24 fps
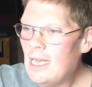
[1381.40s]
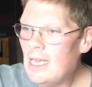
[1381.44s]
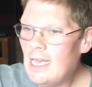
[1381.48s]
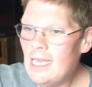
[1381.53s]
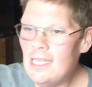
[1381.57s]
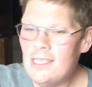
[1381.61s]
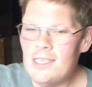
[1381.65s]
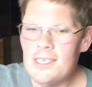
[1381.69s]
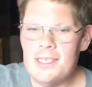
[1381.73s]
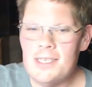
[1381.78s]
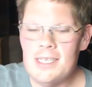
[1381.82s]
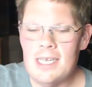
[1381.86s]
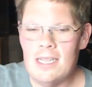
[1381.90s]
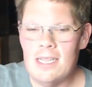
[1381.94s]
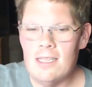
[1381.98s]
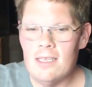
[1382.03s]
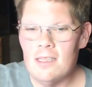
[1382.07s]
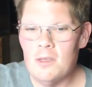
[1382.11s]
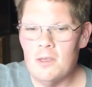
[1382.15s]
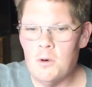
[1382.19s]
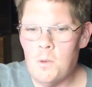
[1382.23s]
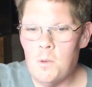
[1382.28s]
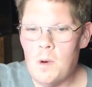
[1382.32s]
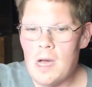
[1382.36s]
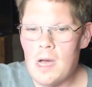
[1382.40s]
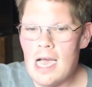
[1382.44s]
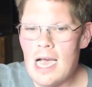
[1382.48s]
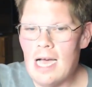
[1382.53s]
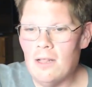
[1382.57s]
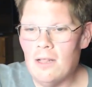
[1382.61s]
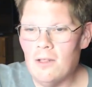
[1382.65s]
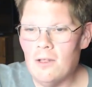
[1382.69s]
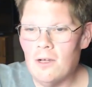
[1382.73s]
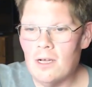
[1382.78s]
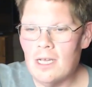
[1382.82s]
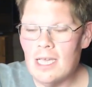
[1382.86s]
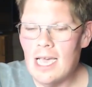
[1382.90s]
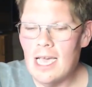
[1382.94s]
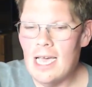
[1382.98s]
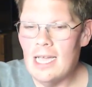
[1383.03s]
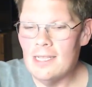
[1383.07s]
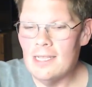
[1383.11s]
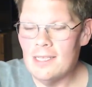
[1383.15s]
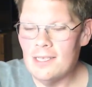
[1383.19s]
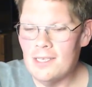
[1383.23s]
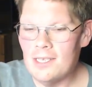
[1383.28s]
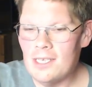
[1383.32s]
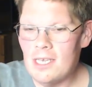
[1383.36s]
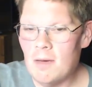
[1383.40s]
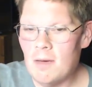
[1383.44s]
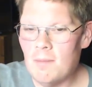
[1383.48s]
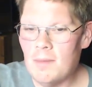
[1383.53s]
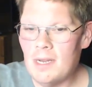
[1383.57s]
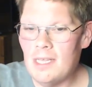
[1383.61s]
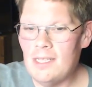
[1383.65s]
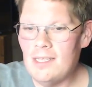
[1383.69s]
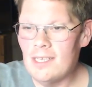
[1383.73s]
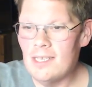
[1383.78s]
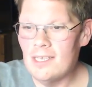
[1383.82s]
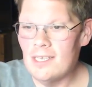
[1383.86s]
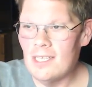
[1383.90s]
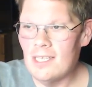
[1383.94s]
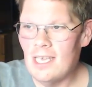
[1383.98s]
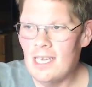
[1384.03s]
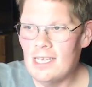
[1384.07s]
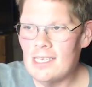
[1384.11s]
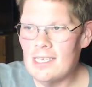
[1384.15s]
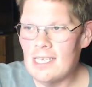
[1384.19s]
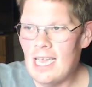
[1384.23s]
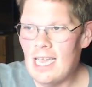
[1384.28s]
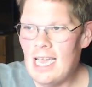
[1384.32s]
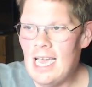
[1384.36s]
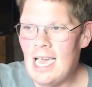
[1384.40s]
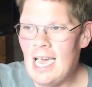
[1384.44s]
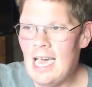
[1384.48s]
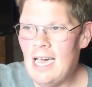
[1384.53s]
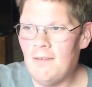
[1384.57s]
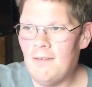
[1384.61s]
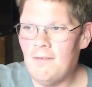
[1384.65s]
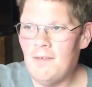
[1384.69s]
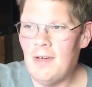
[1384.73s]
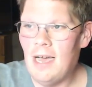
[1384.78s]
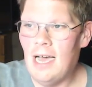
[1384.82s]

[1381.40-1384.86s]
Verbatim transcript: Incidentally, the way I look at to see how many dislikes I have,